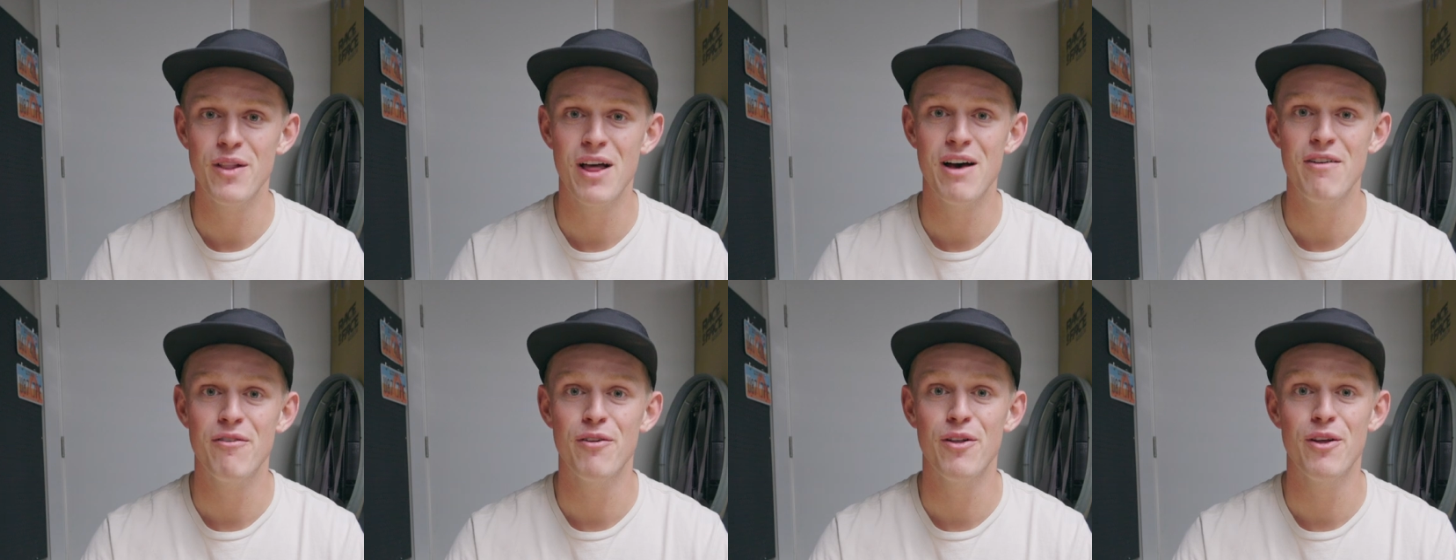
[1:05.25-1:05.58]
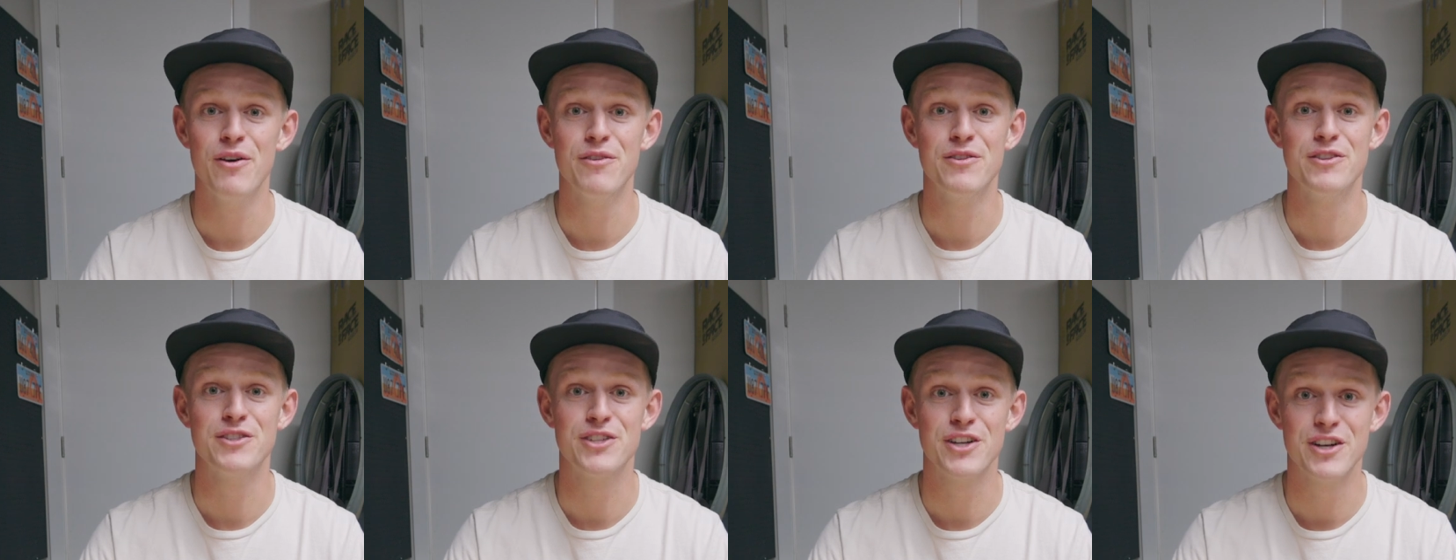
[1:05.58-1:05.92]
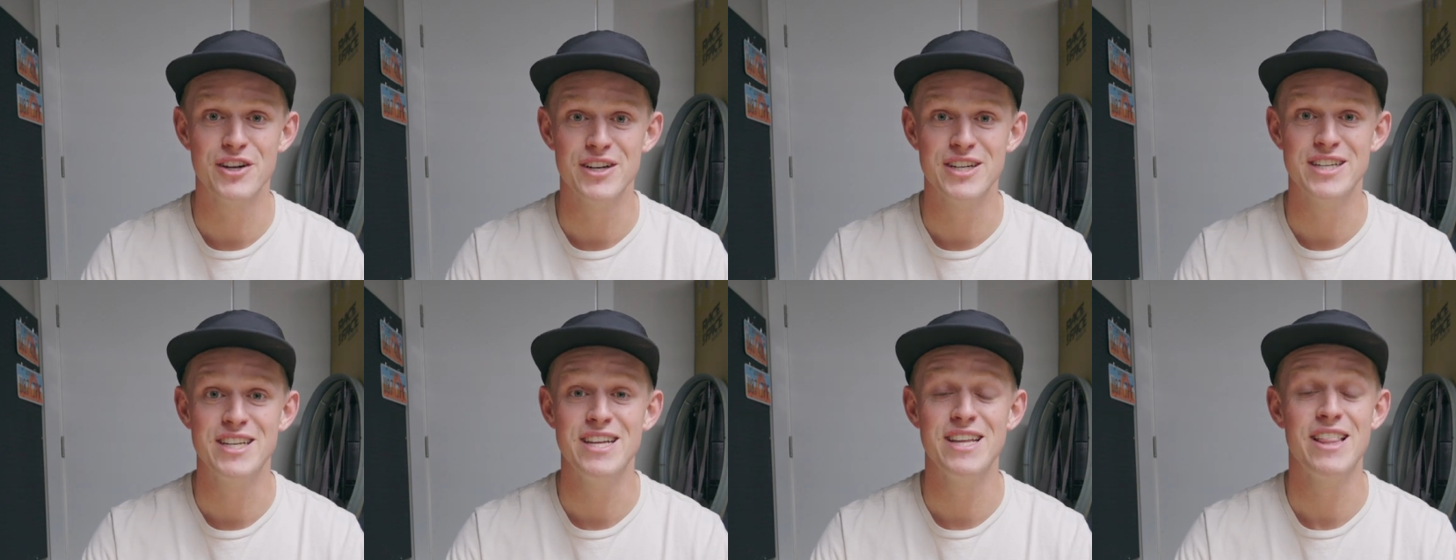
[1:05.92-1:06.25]
level of
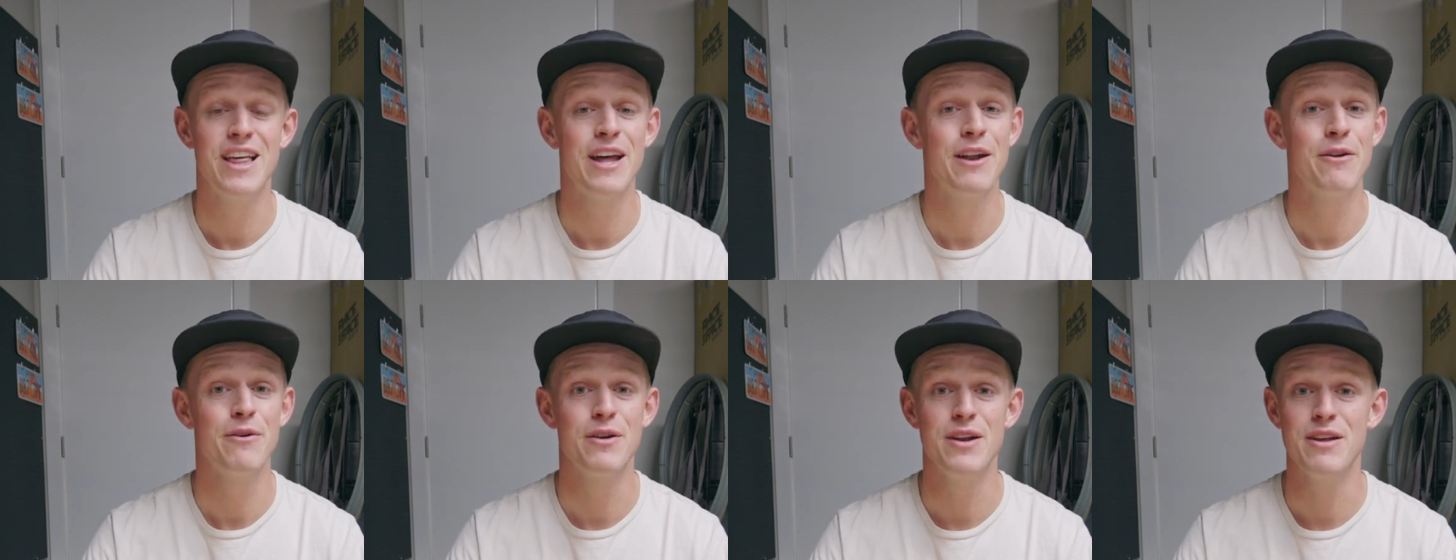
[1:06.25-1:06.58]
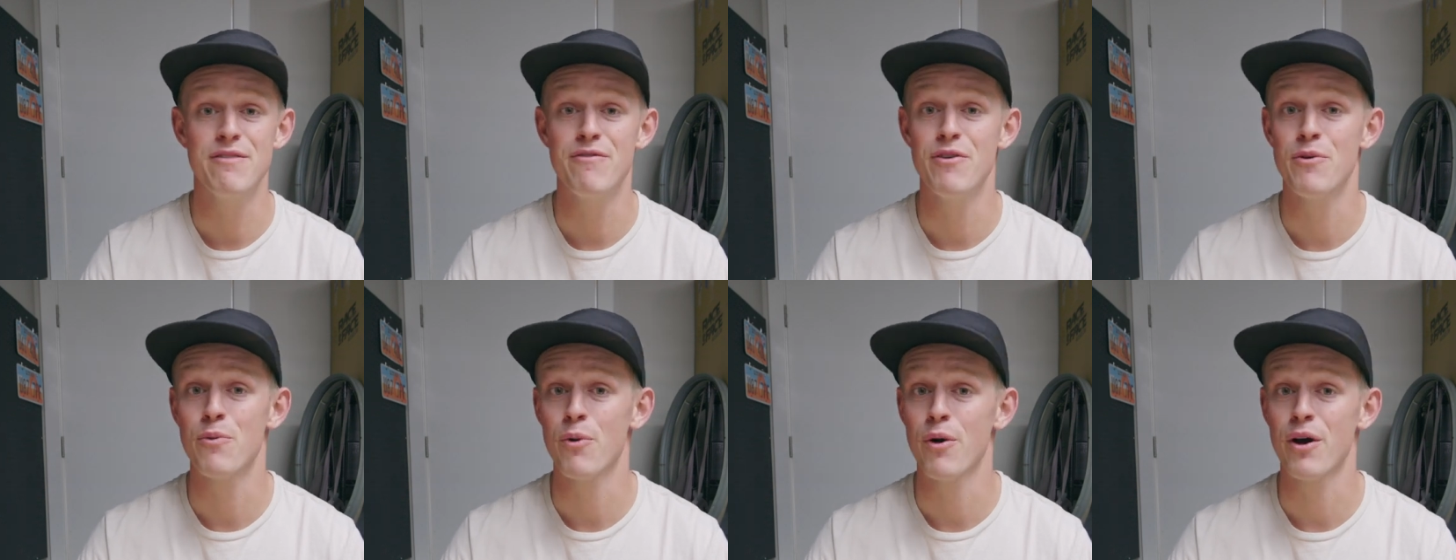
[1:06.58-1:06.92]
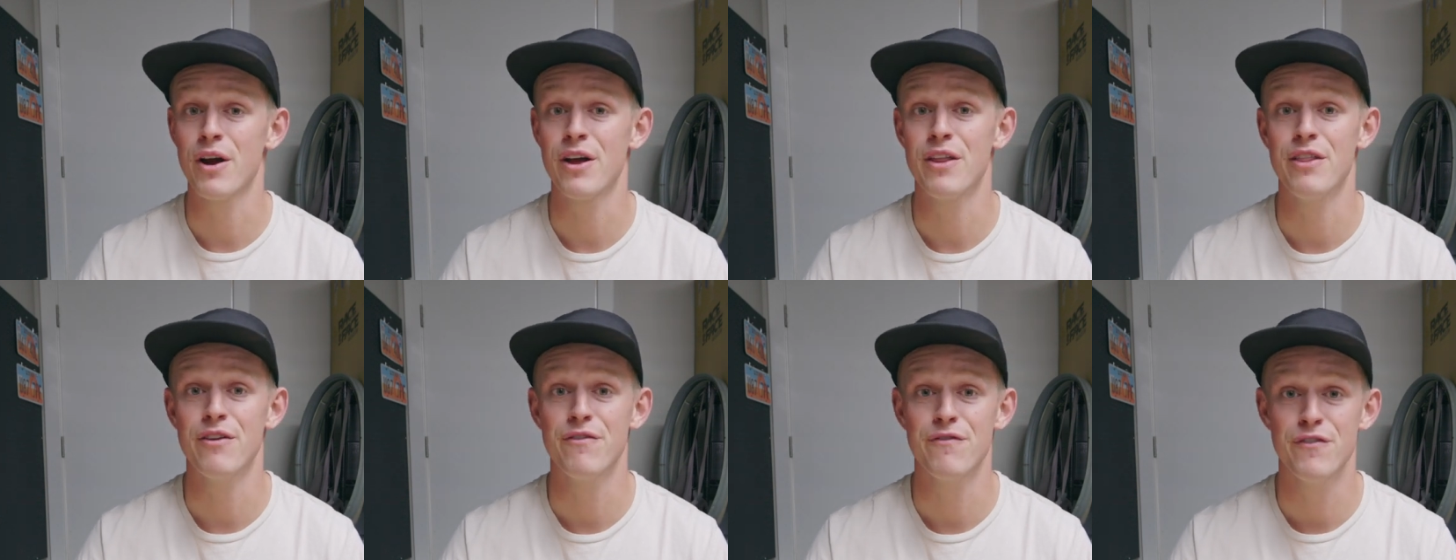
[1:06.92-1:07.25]
certainty that it would even
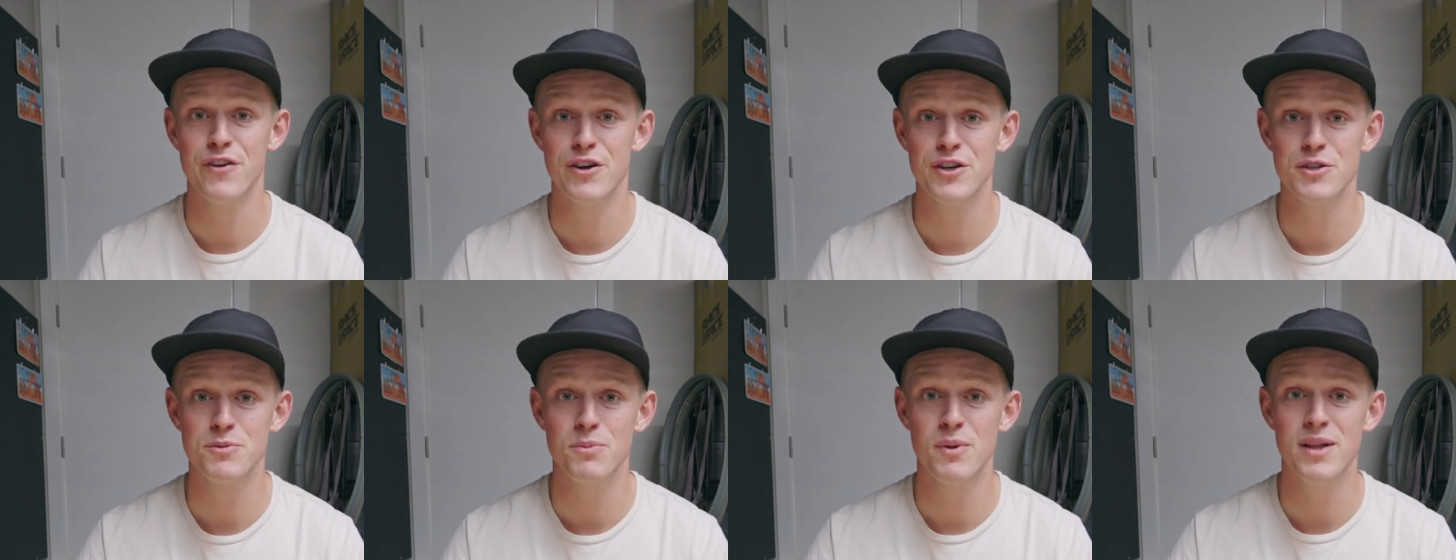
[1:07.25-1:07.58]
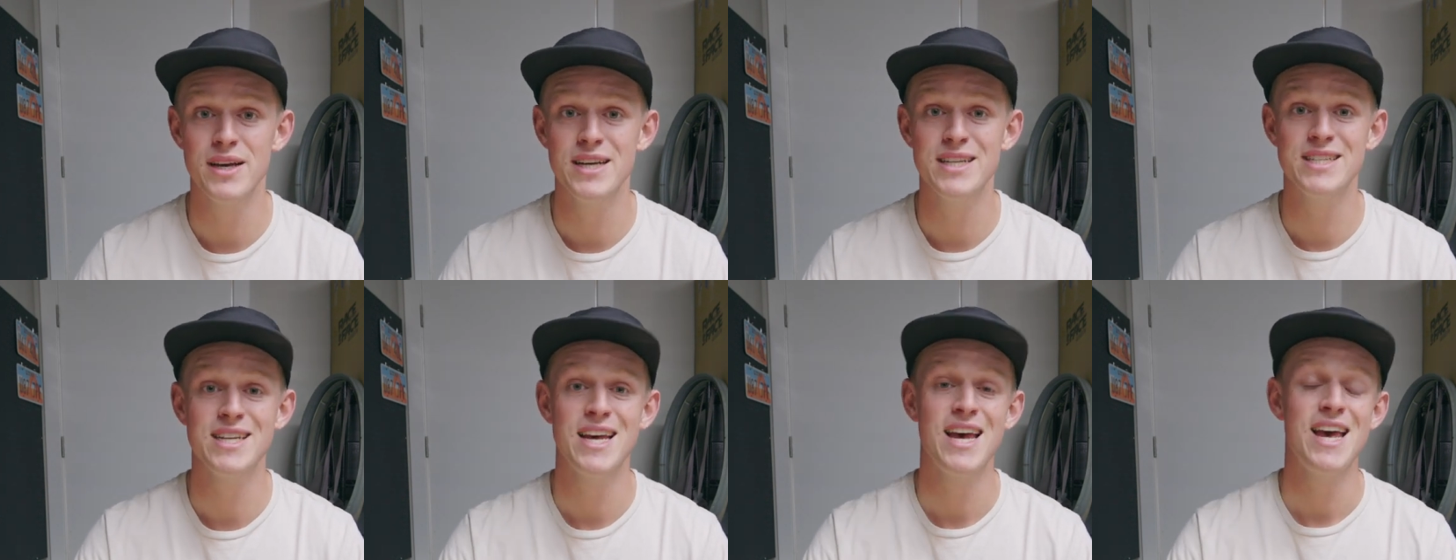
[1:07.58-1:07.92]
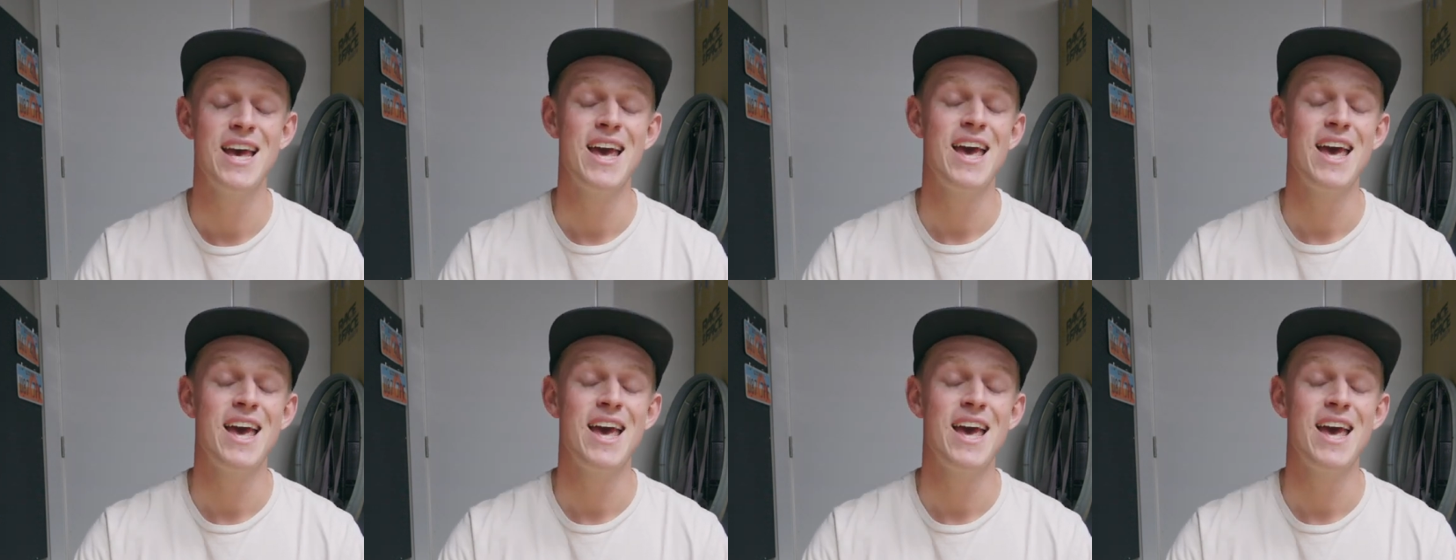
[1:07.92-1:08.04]
work in the first place,